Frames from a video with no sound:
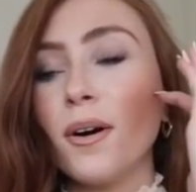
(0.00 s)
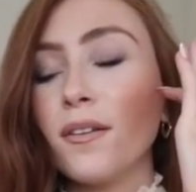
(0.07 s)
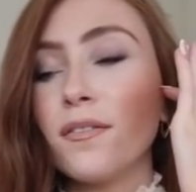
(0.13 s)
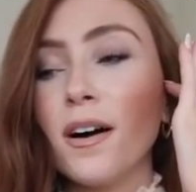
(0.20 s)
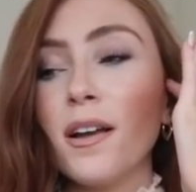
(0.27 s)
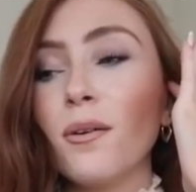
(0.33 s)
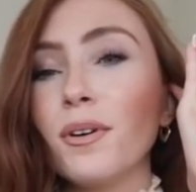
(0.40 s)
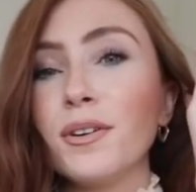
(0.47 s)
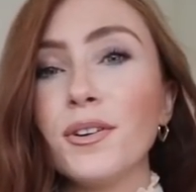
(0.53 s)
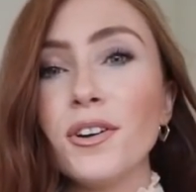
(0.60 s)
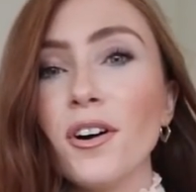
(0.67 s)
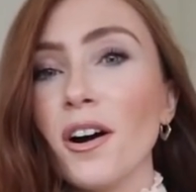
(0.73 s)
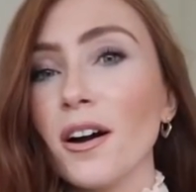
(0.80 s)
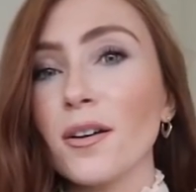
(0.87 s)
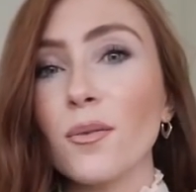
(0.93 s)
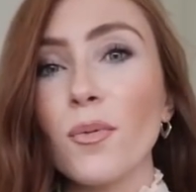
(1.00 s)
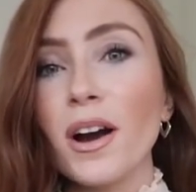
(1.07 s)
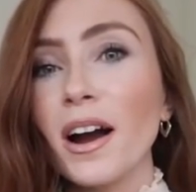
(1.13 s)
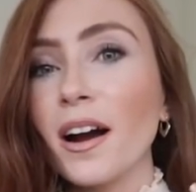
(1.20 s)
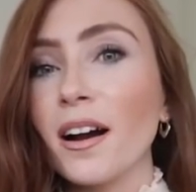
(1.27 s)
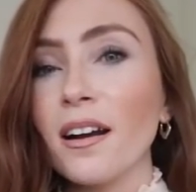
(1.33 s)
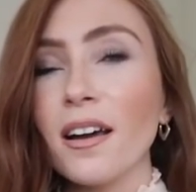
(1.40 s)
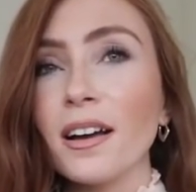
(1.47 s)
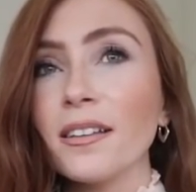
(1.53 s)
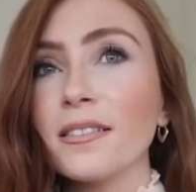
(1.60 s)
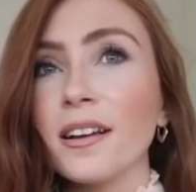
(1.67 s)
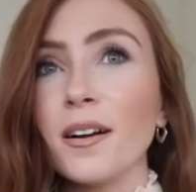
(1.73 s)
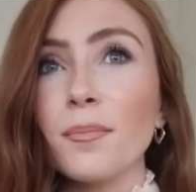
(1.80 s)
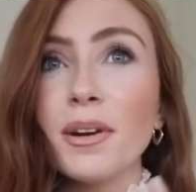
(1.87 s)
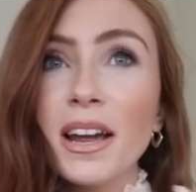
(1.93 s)
and follow in New York wear like
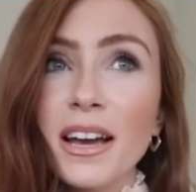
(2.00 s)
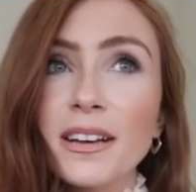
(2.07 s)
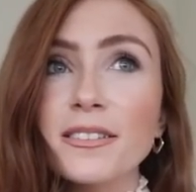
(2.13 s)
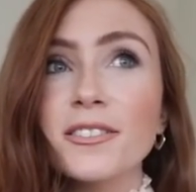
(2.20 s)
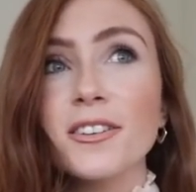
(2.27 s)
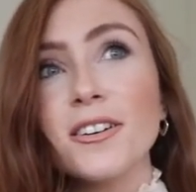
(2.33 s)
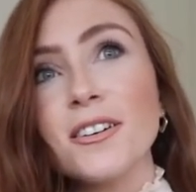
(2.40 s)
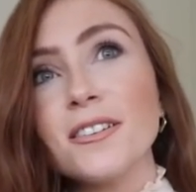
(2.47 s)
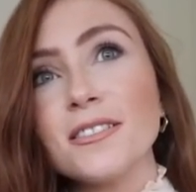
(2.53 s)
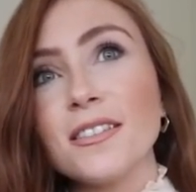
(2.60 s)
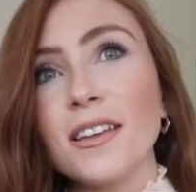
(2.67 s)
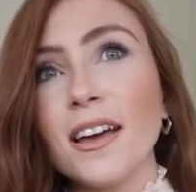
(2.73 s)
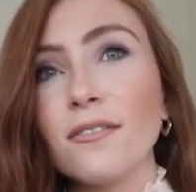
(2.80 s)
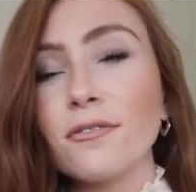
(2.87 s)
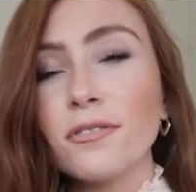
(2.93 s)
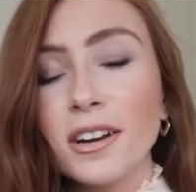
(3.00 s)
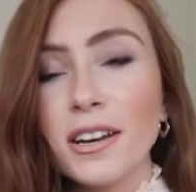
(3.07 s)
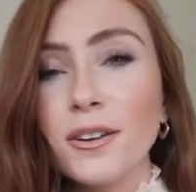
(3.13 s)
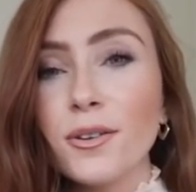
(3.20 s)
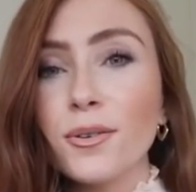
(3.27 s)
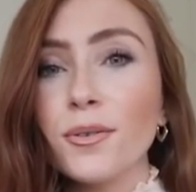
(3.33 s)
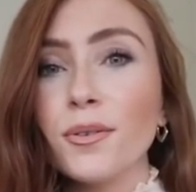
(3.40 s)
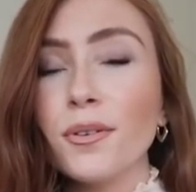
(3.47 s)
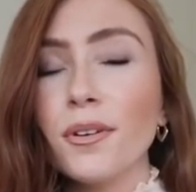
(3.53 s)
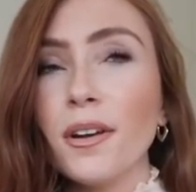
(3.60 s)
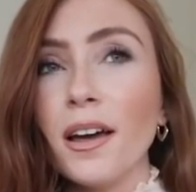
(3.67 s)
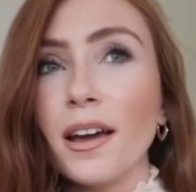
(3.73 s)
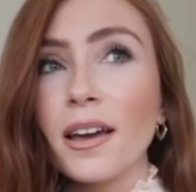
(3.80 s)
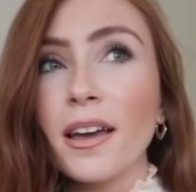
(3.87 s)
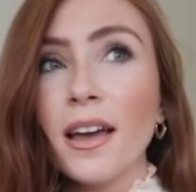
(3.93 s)
their blazers, and they have really cool
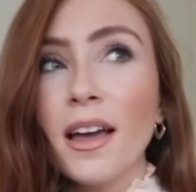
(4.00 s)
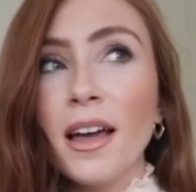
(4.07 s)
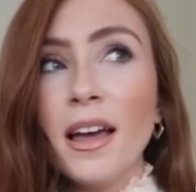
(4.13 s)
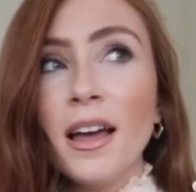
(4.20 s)
like